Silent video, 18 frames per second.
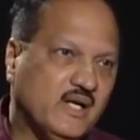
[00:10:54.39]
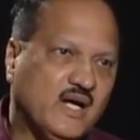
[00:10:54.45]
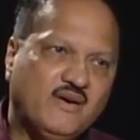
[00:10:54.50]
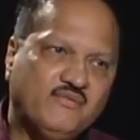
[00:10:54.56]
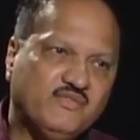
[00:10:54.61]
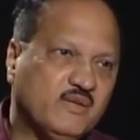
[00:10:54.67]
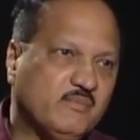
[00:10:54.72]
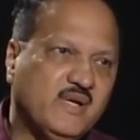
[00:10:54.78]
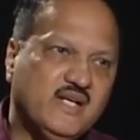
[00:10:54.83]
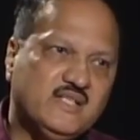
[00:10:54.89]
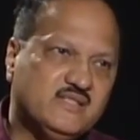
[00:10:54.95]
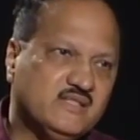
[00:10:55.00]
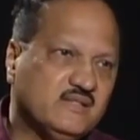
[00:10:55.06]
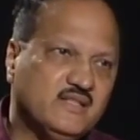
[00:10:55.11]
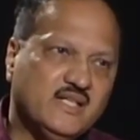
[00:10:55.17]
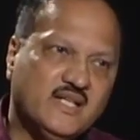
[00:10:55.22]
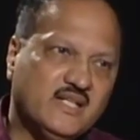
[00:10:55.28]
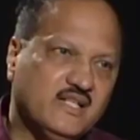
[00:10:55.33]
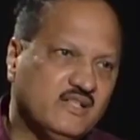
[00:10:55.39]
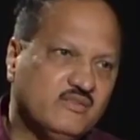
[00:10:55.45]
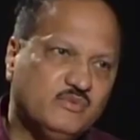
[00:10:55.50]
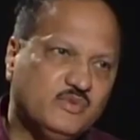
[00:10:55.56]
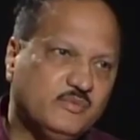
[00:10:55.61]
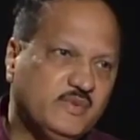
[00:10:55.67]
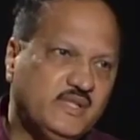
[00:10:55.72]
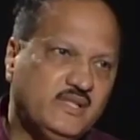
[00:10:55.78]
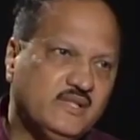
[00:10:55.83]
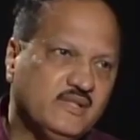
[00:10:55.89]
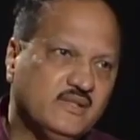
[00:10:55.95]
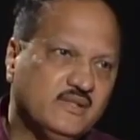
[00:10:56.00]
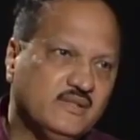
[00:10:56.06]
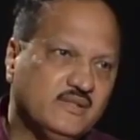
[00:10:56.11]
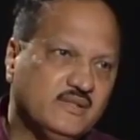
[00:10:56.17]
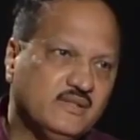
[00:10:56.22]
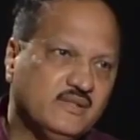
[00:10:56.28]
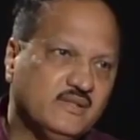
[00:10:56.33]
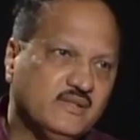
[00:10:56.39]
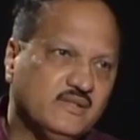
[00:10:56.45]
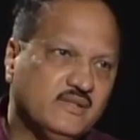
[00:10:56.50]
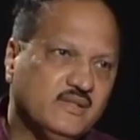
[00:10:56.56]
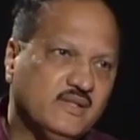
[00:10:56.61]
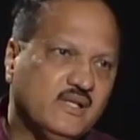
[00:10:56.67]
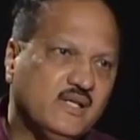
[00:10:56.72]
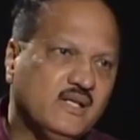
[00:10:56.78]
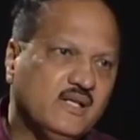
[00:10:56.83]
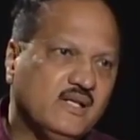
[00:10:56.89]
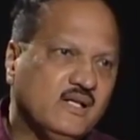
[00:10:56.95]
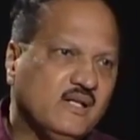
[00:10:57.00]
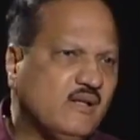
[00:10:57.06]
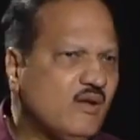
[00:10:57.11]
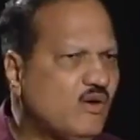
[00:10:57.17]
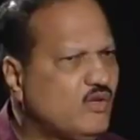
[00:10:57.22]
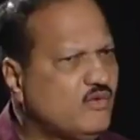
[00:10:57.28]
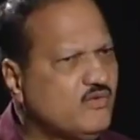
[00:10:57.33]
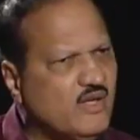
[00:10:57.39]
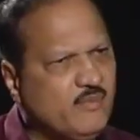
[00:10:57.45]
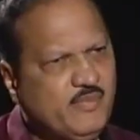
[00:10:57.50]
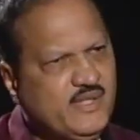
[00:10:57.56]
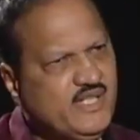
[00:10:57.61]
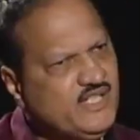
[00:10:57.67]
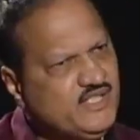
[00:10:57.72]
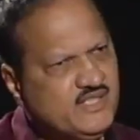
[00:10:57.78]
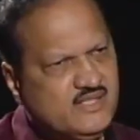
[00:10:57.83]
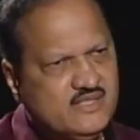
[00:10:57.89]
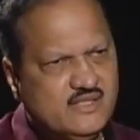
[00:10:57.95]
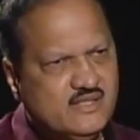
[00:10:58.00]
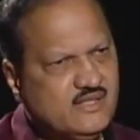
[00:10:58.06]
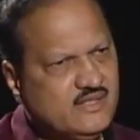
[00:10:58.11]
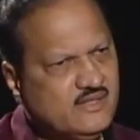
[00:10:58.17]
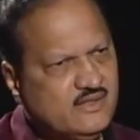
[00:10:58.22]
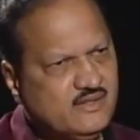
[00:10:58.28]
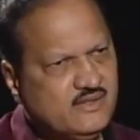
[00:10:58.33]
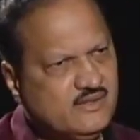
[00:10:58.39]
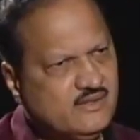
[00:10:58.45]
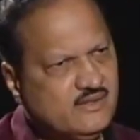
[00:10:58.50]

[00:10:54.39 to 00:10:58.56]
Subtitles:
After March, they can remove me. Lot of combinations are there.